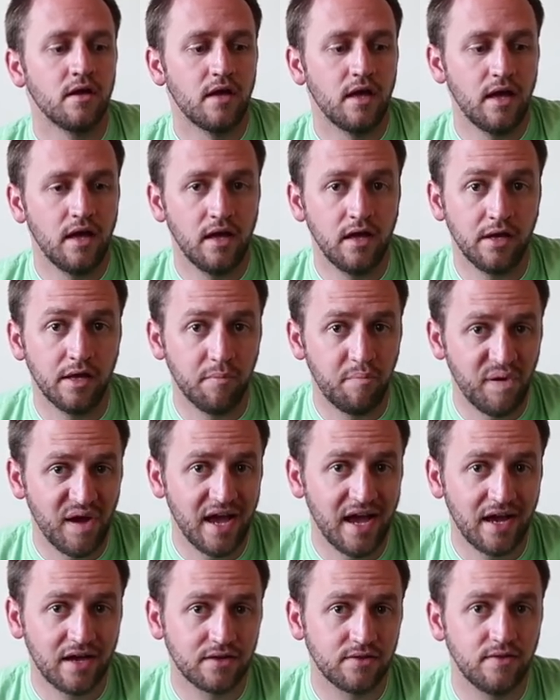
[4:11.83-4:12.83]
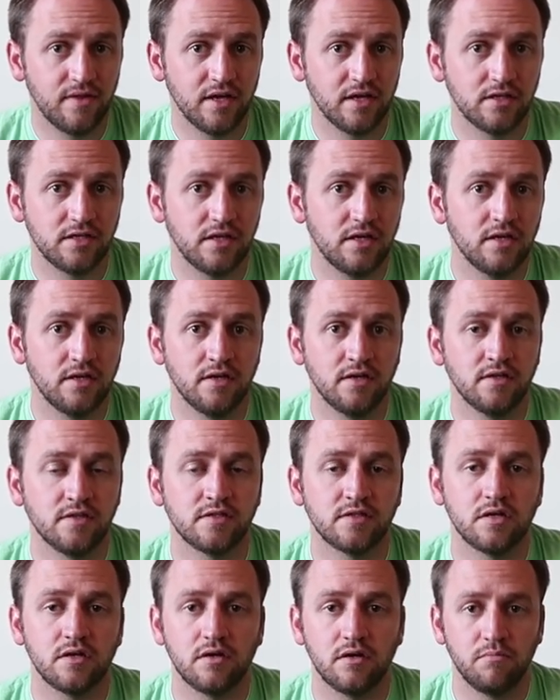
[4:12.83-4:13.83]
a pack that
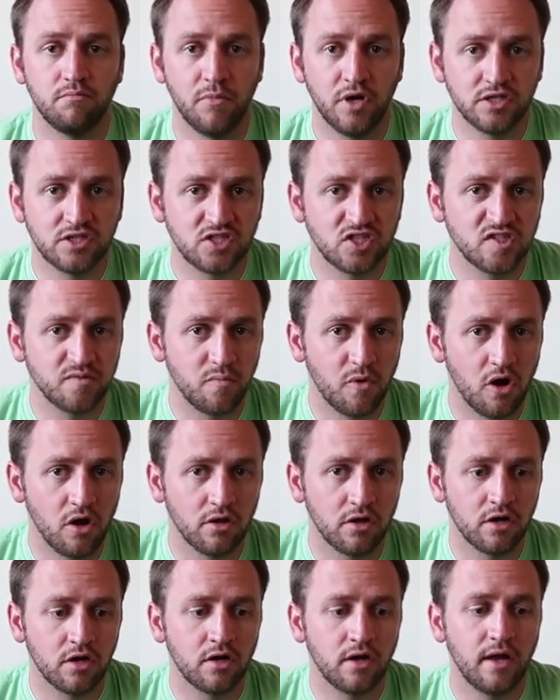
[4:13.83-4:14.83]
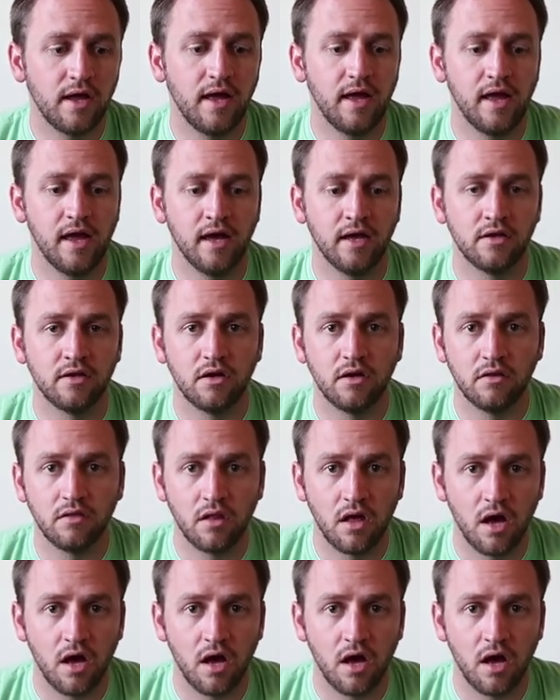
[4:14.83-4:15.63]
is much smaller and a